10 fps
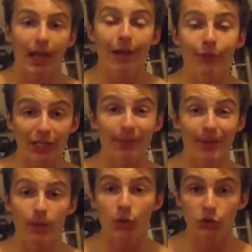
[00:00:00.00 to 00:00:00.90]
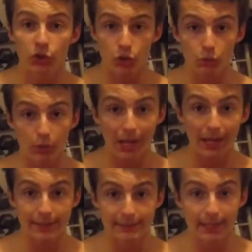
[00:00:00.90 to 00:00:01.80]
I recommend those two
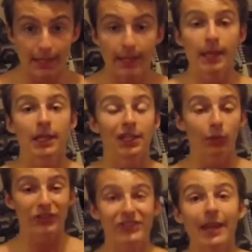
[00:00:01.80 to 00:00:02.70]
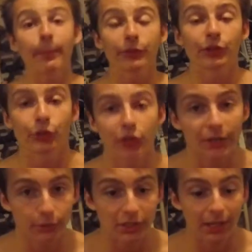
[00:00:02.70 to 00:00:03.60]
as, you know, staples in your
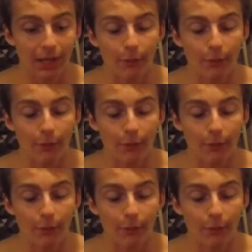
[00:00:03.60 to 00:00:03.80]
chest routine.